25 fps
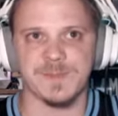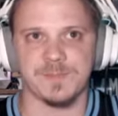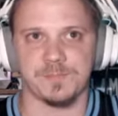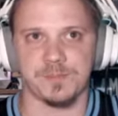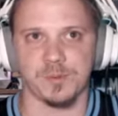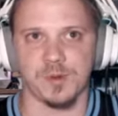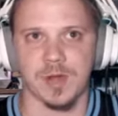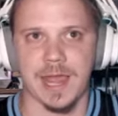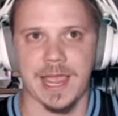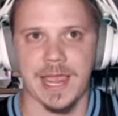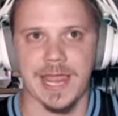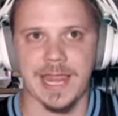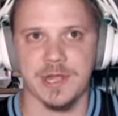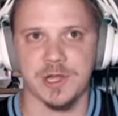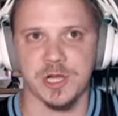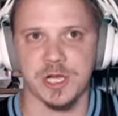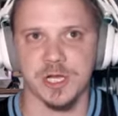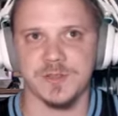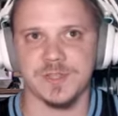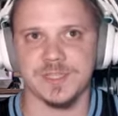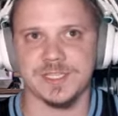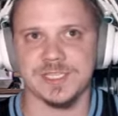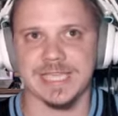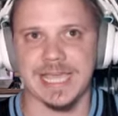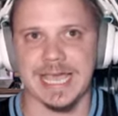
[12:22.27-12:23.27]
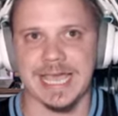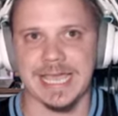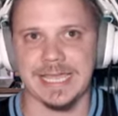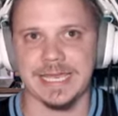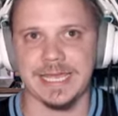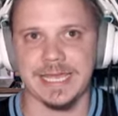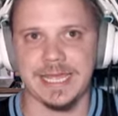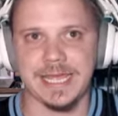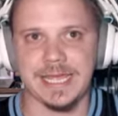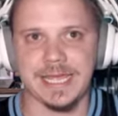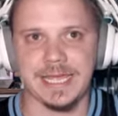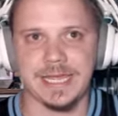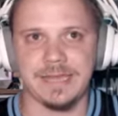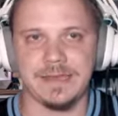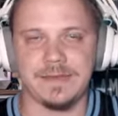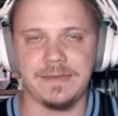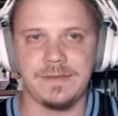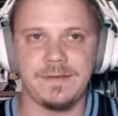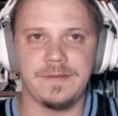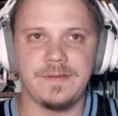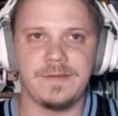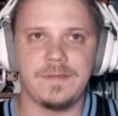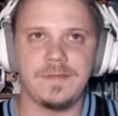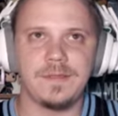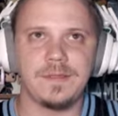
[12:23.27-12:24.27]
Breiner, the tight
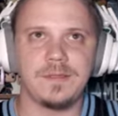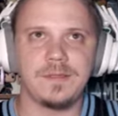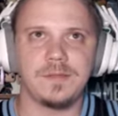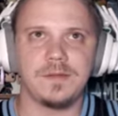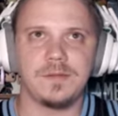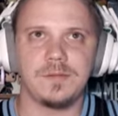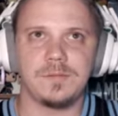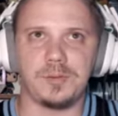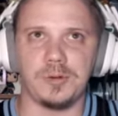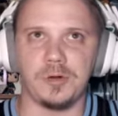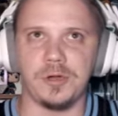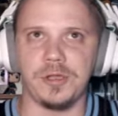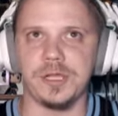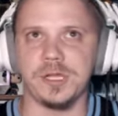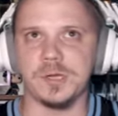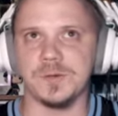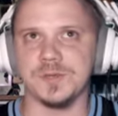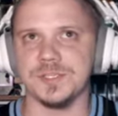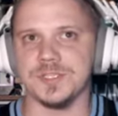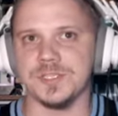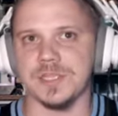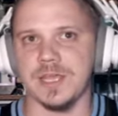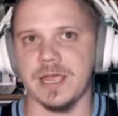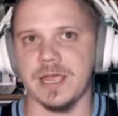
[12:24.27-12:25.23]
end. Poyer was